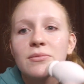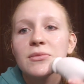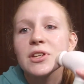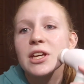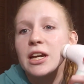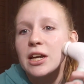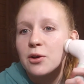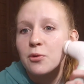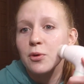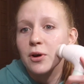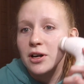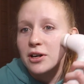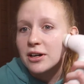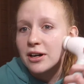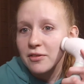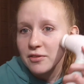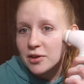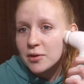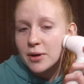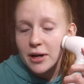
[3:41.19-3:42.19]
Getting water
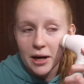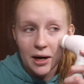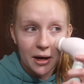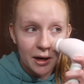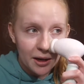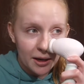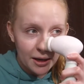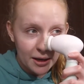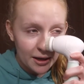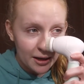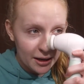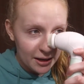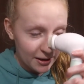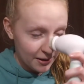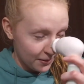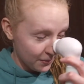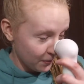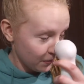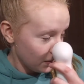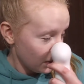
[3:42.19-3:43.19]
everywhere.
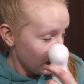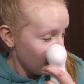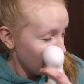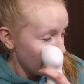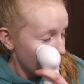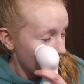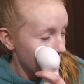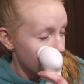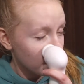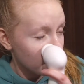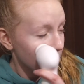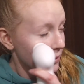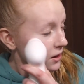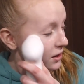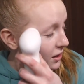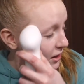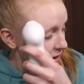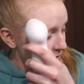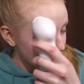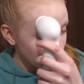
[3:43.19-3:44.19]

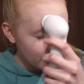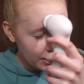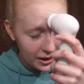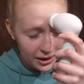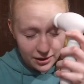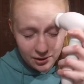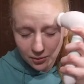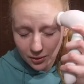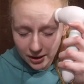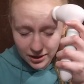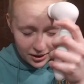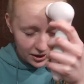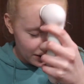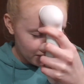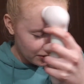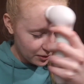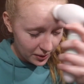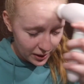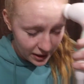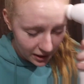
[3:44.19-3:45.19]
Water everywhere, water
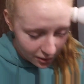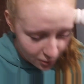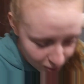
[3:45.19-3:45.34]
everywhere,